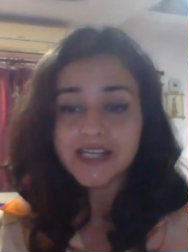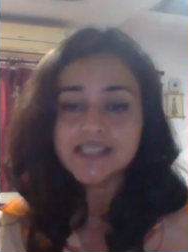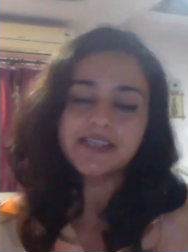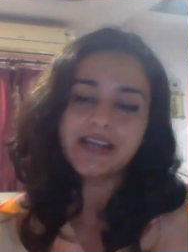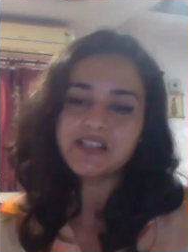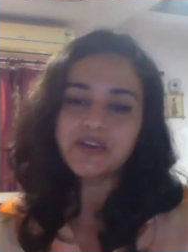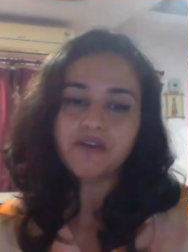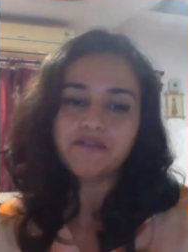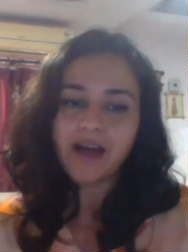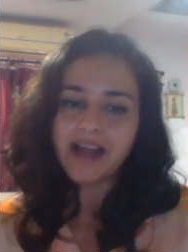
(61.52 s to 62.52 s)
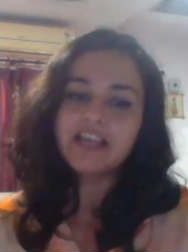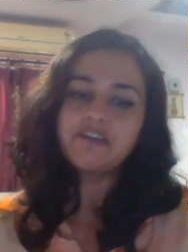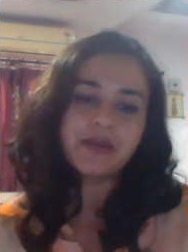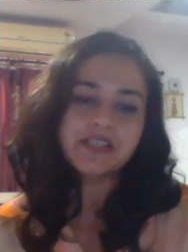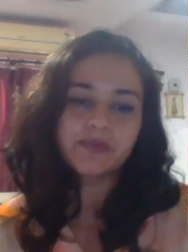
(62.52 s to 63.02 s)
first director of
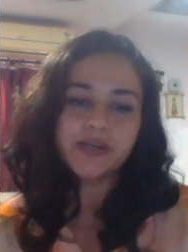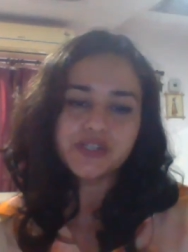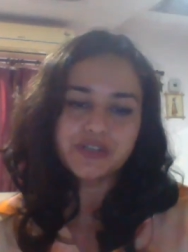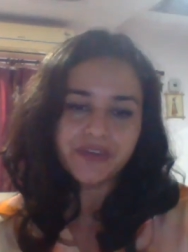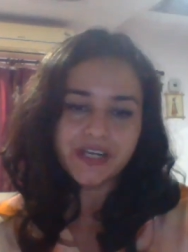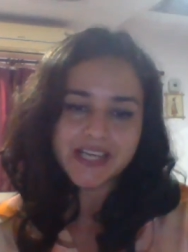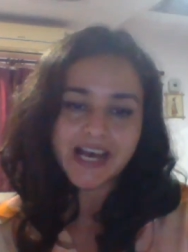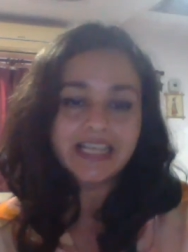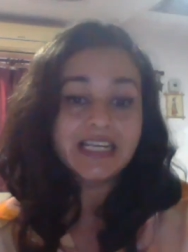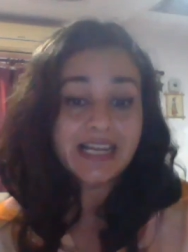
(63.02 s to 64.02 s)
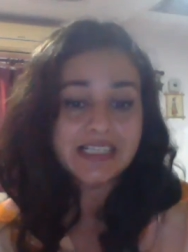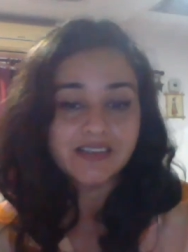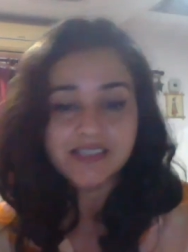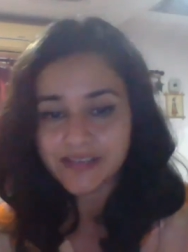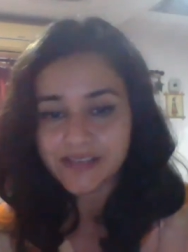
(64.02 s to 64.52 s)
Wildlife Preservation of India in
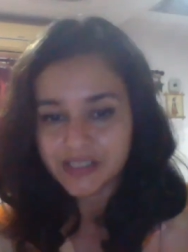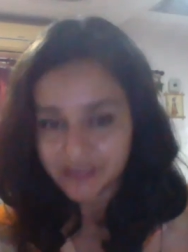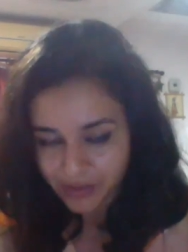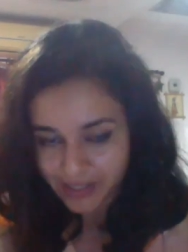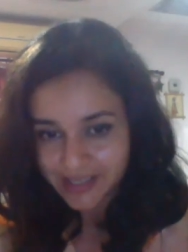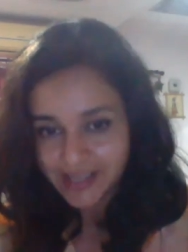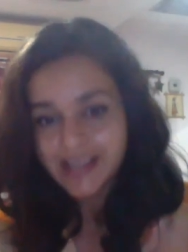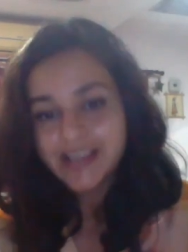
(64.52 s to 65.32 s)
1973.